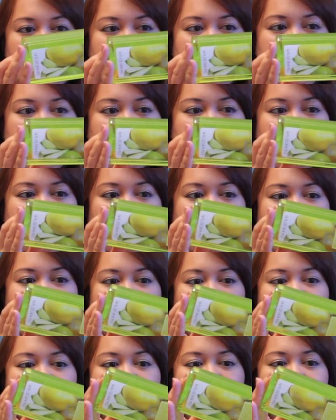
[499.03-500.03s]

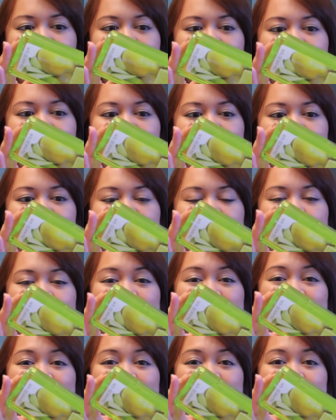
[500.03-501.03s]
and it doesn't seem to
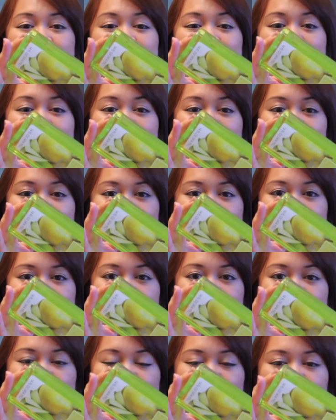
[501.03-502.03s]
be
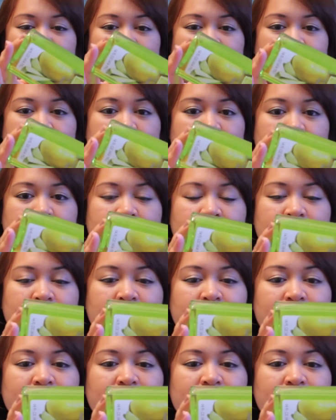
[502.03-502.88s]
that runny.